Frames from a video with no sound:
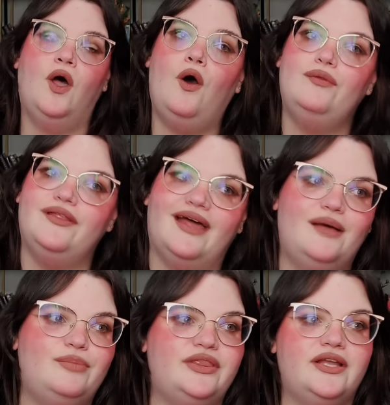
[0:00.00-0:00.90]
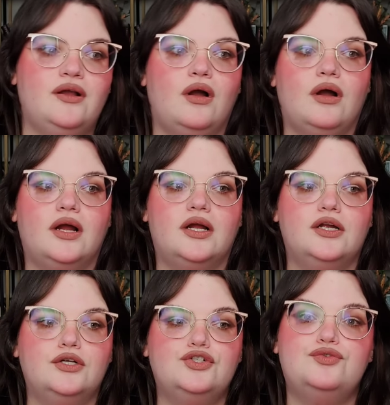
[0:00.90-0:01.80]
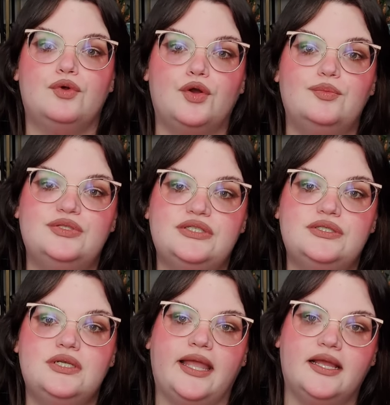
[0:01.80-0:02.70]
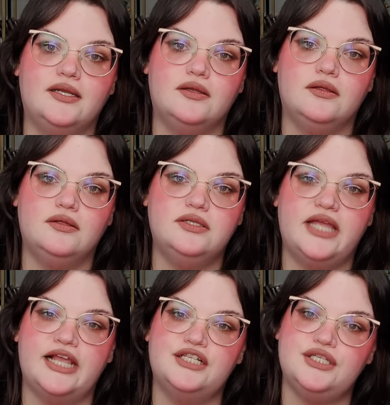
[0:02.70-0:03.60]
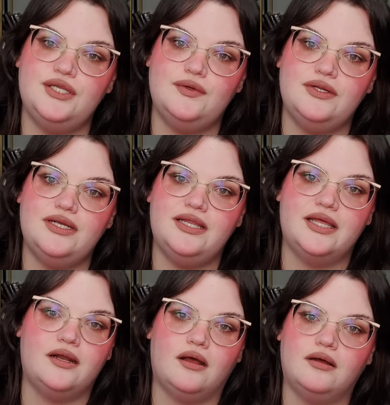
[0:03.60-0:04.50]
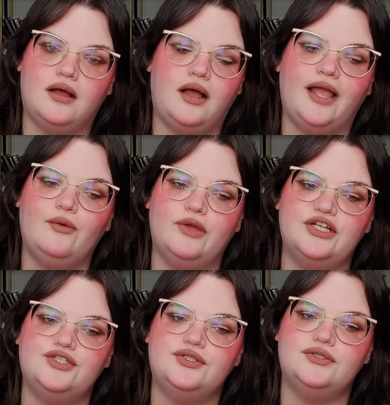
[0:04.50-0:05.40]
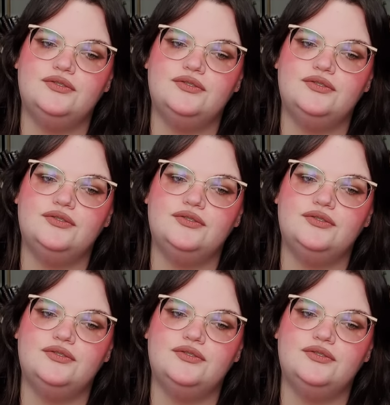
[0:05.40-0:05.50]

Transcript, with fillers: Not only that, but there are tropes handled, executed that I wish